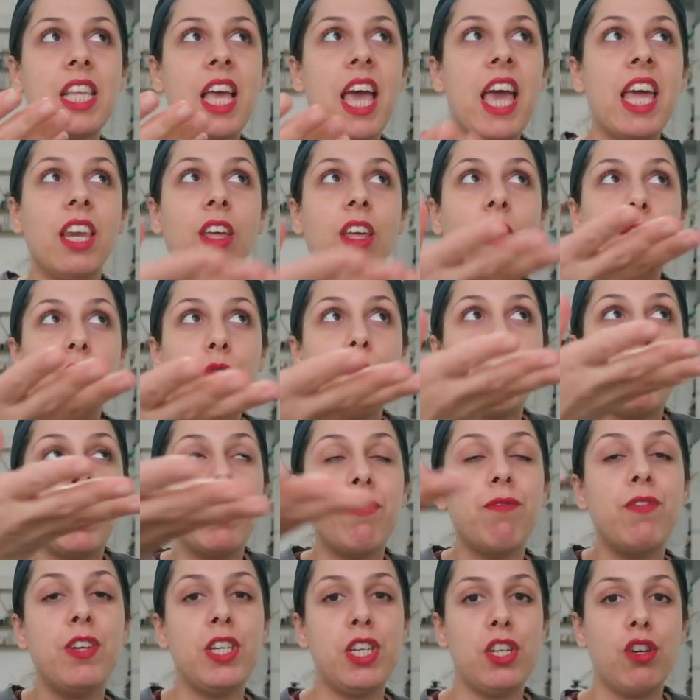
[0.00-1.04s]
any of my
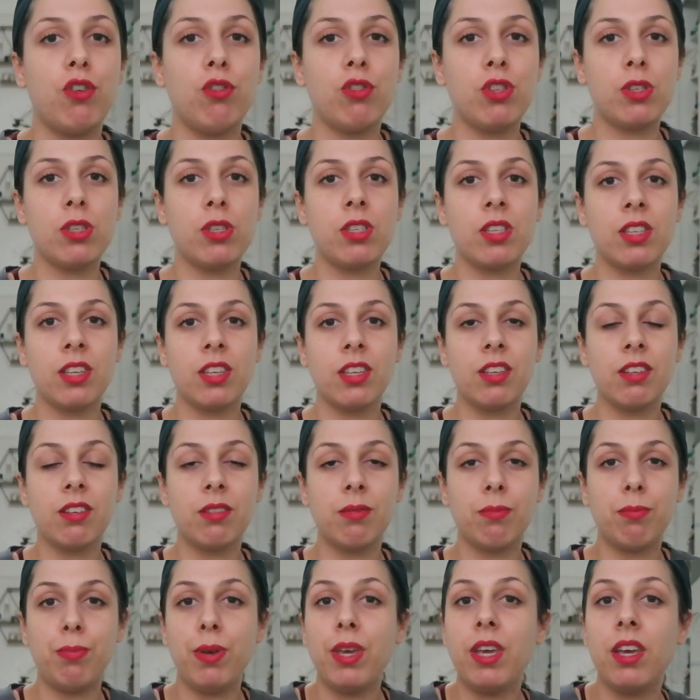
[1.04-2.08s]
videos
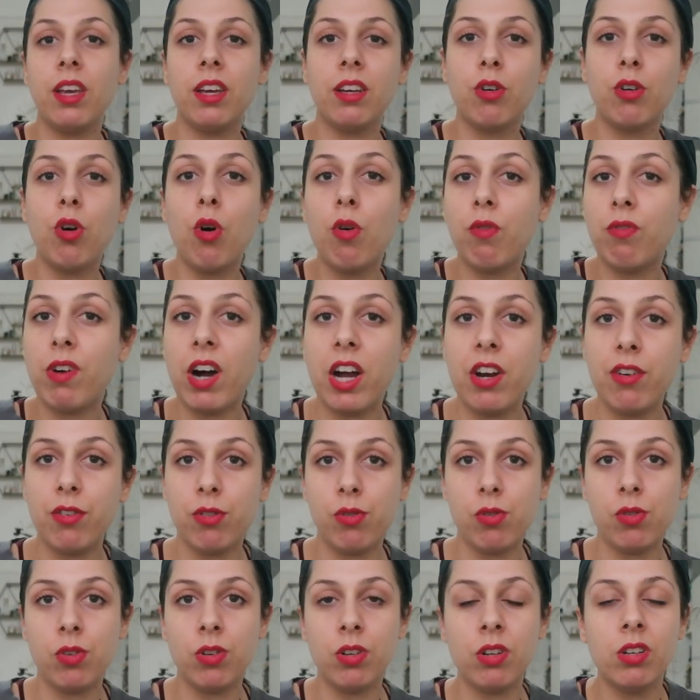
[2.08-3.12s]
be go
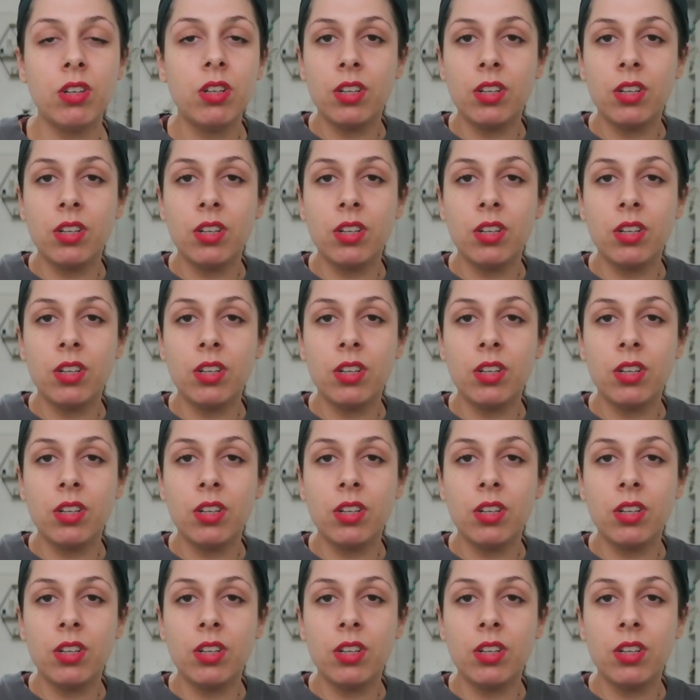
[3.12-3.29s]
viral